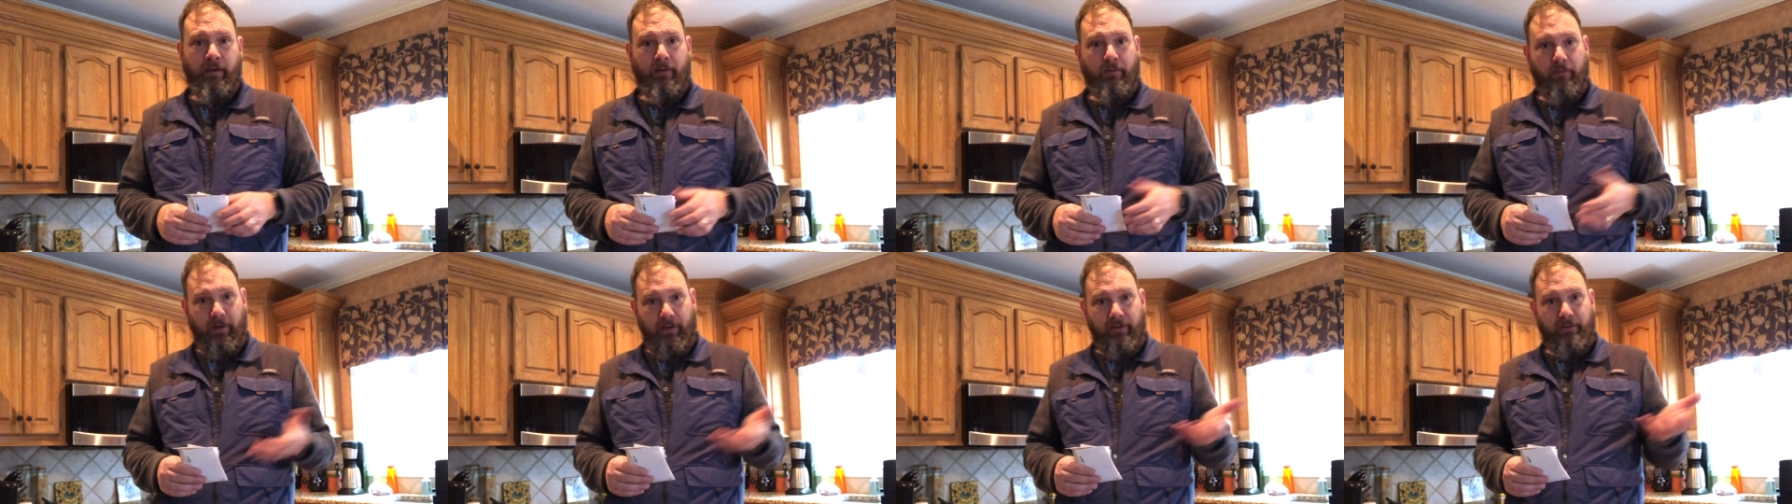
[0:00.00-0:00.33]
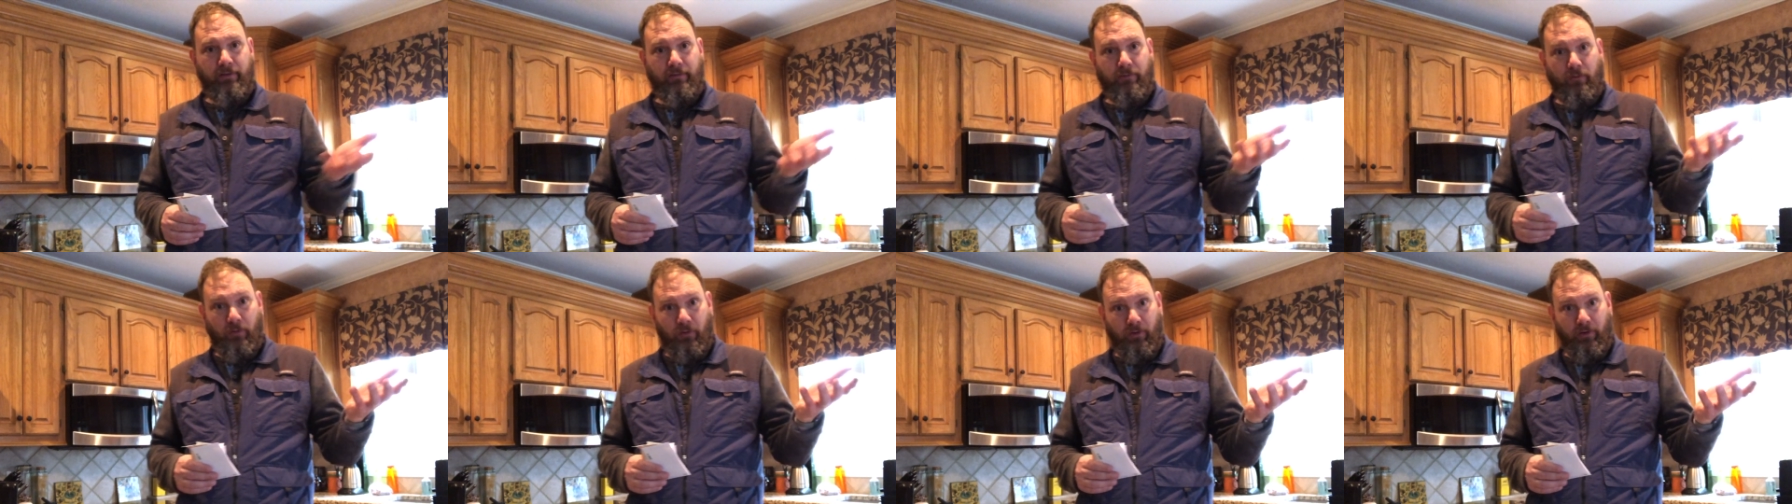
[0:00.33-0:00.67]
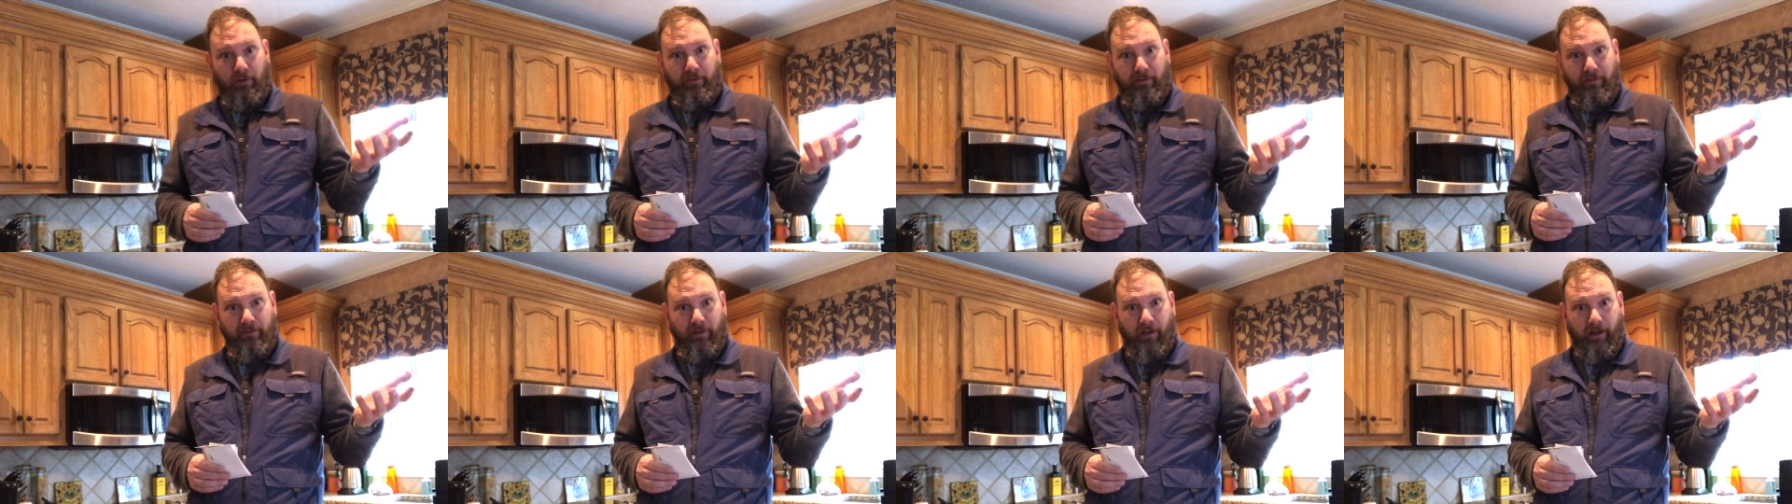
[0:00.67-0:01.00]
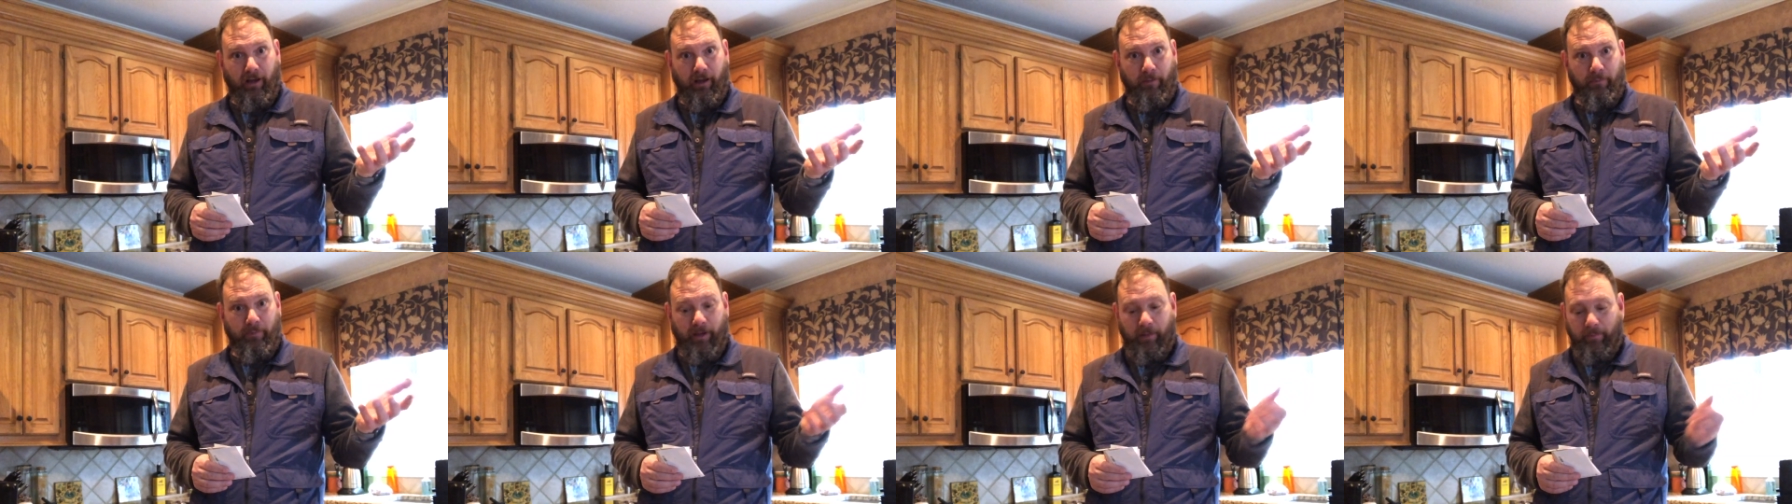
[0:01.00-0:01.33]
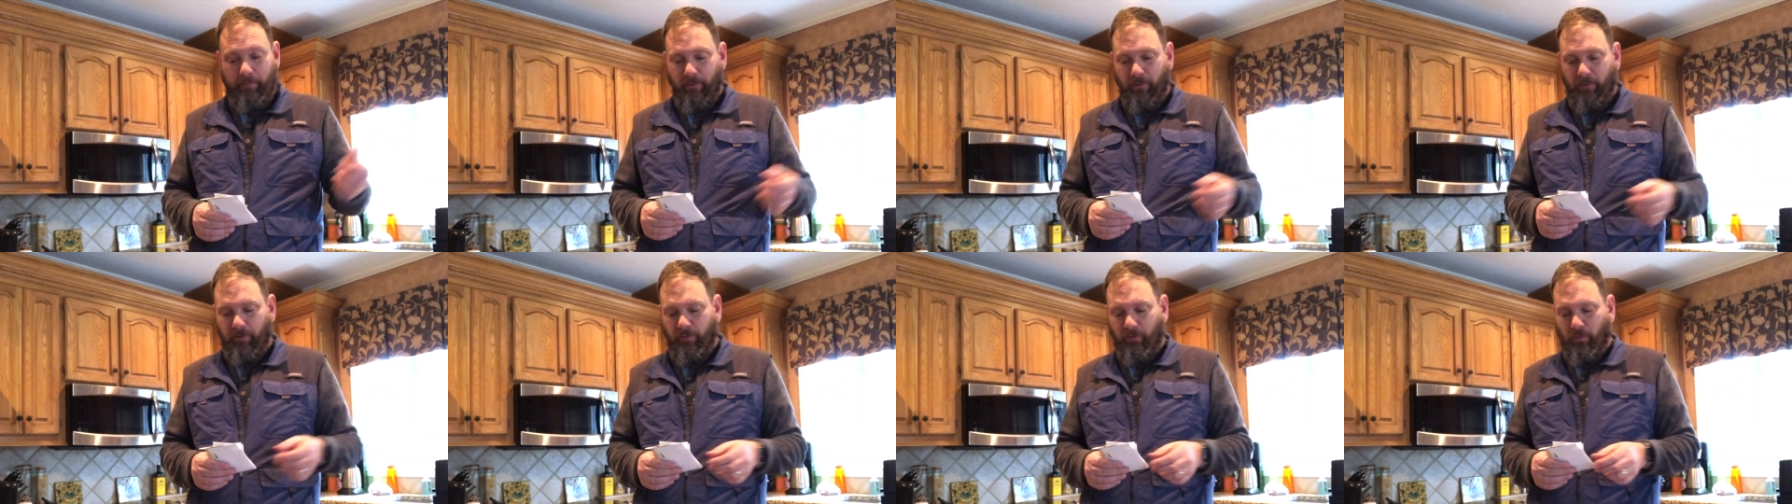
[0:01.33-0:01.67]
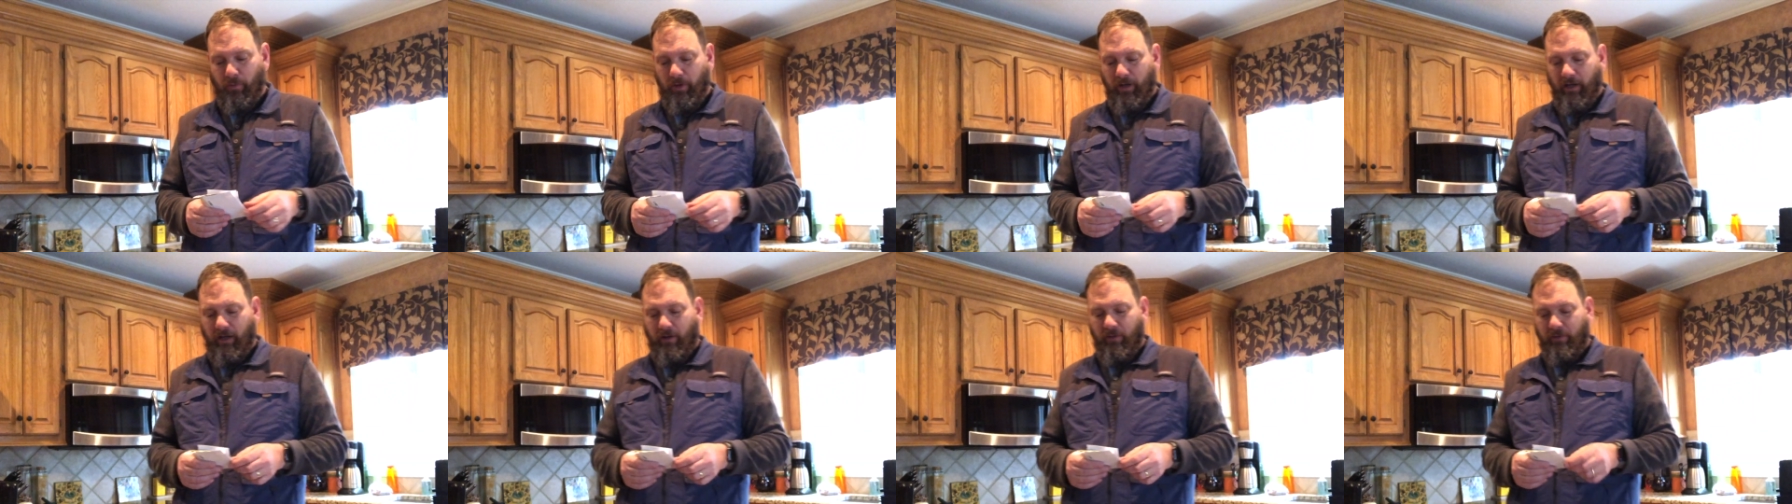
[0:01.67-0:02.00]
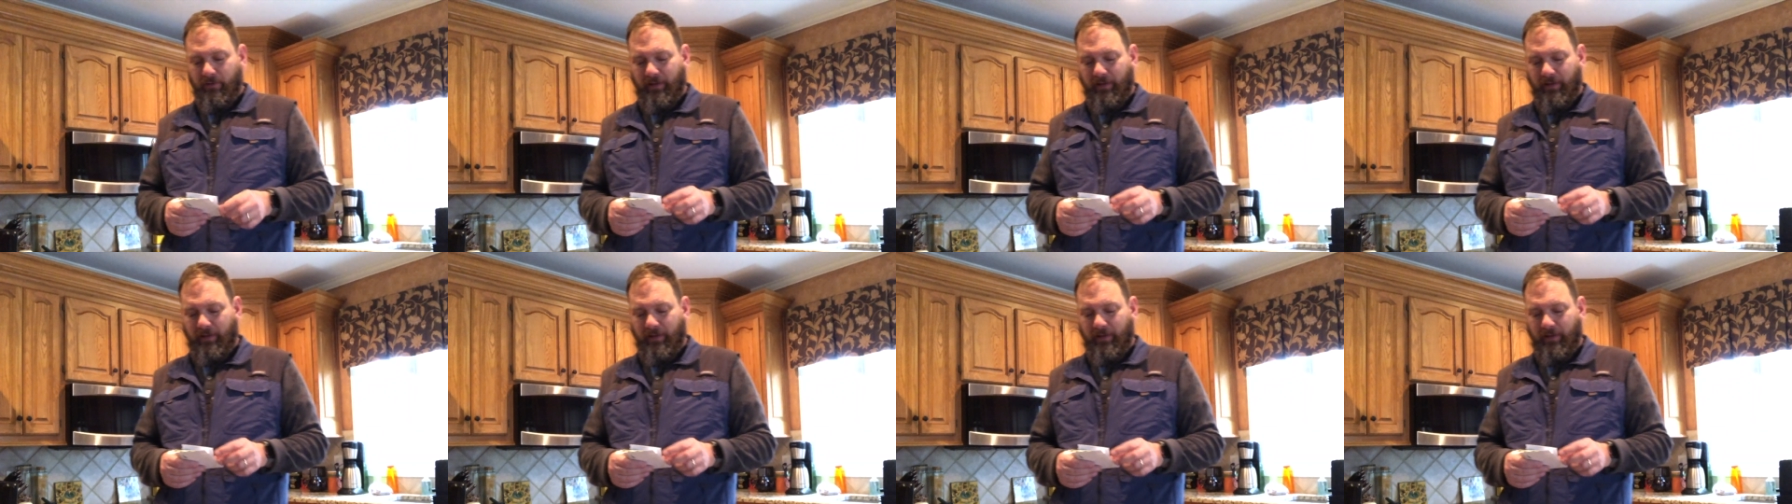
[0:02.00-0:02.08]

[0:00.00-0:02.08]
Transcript: which of course is a hot pepper as well.